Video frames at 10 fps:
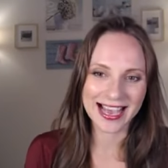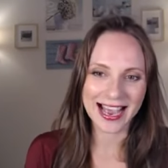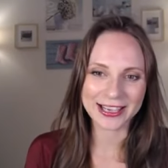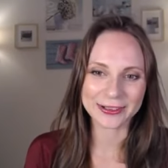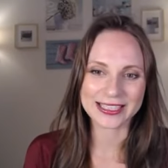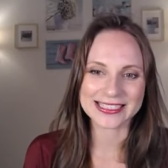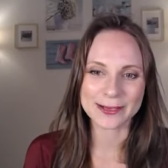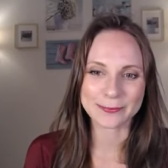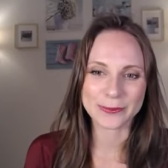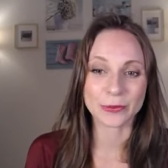I know that
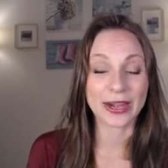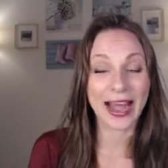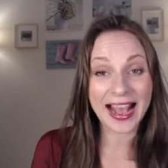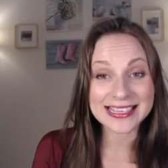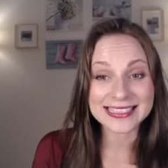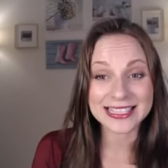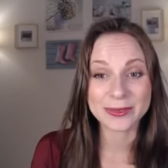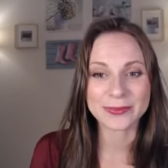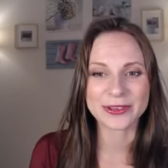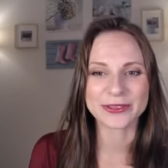some people were asking me
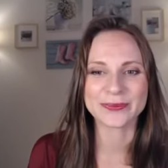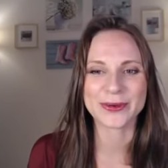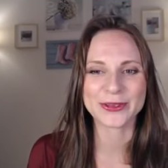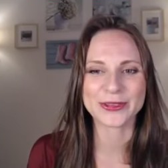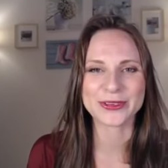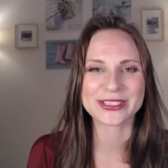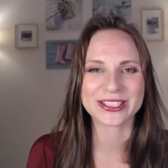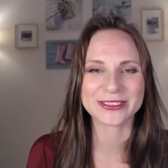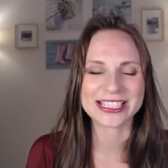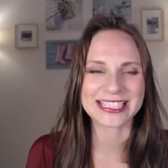about those
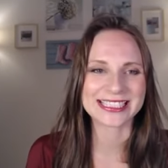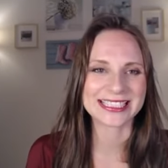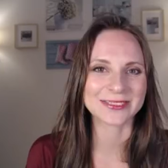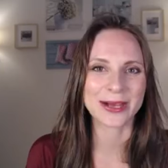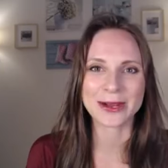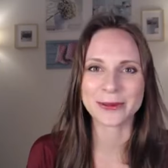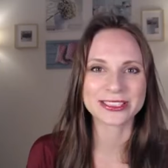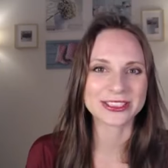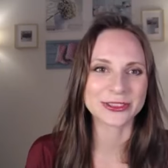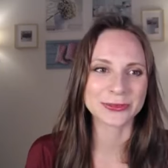questions, and I
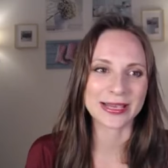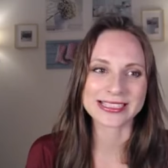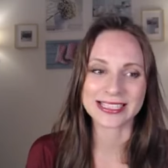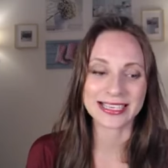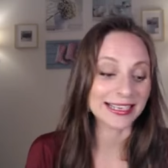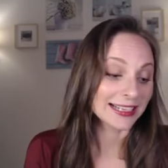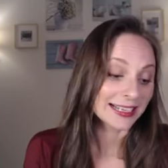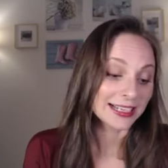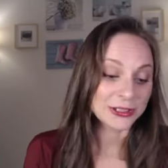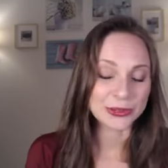wanted to basically
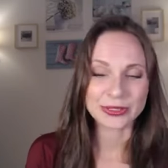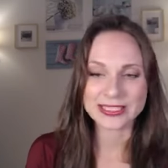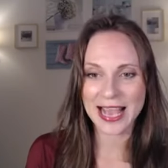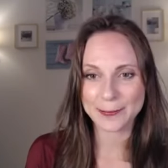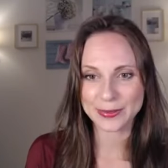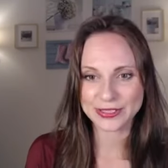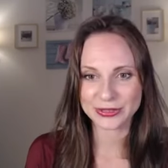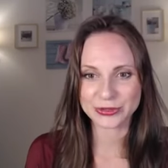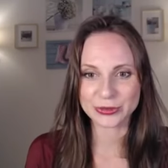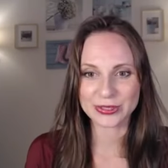do this
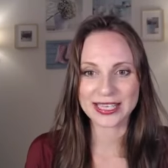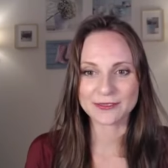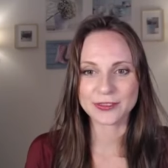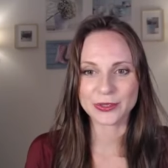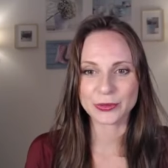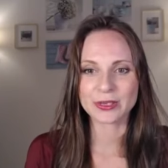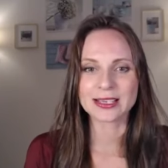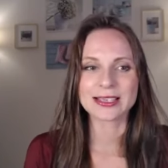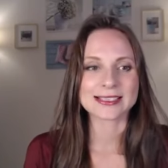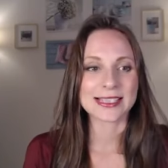episode to give you
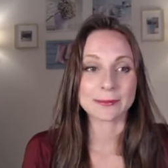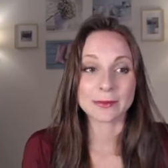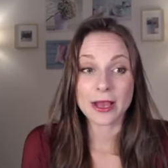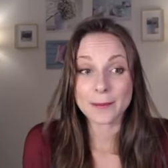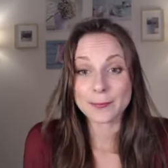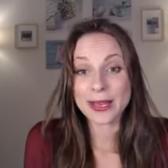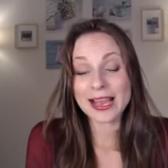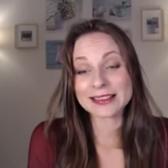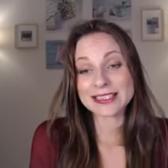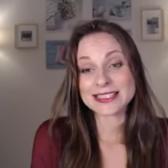some
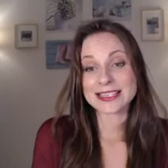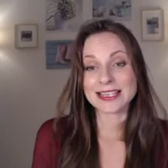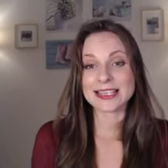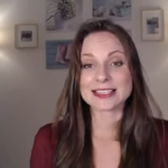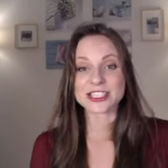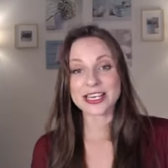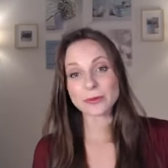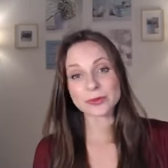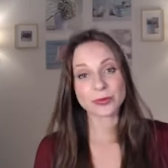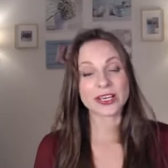behind the scenes, share
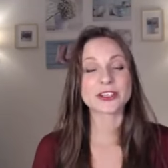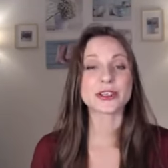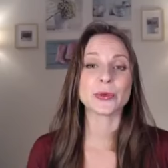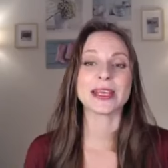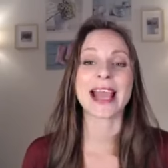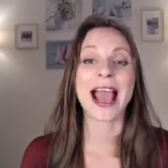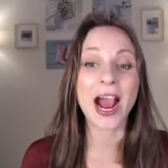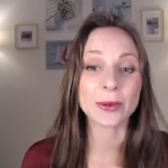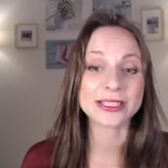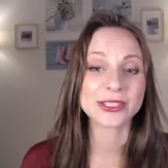what we are doing,
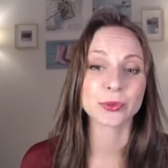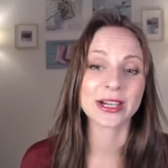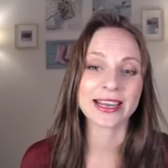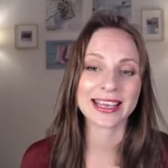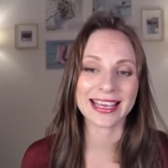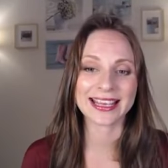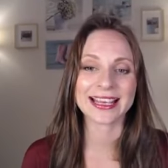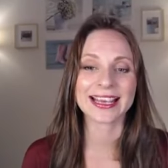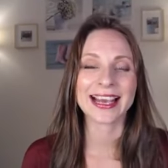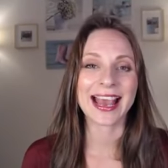how it's
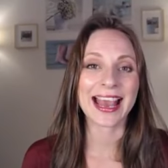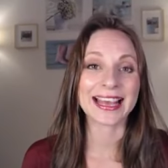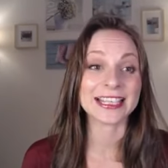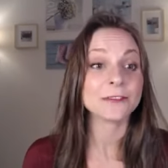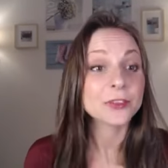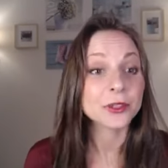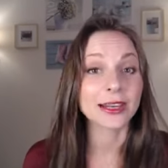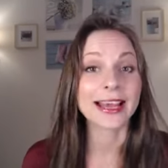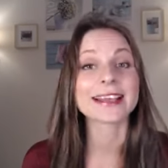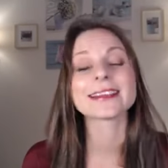working. And if you
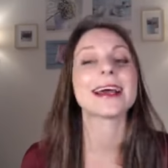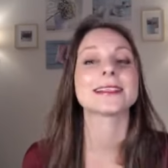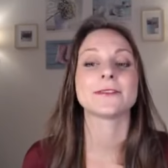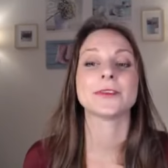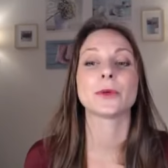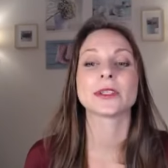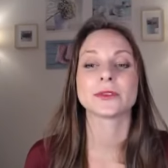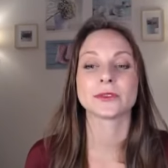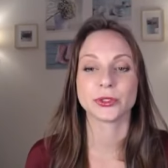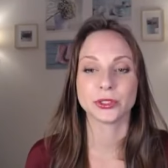like that, if you
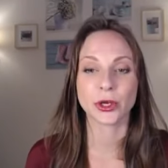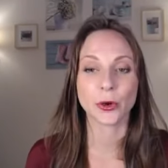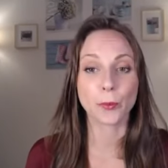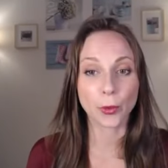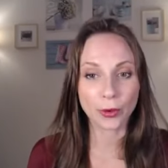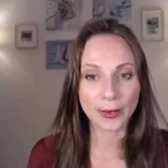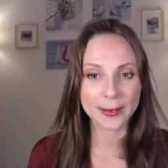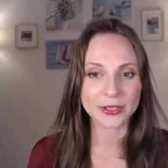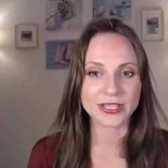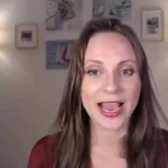want to know more
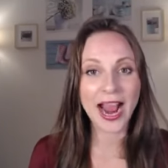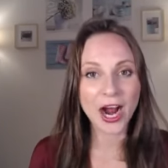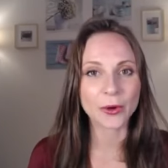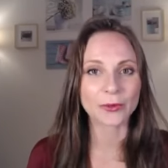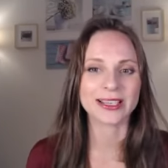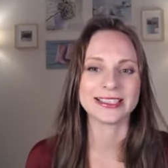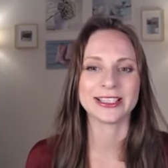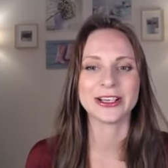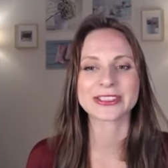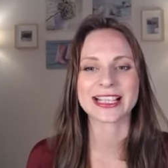about how it
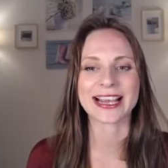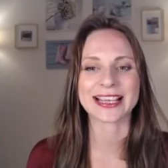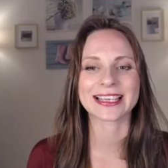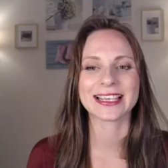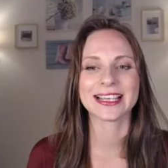looks like,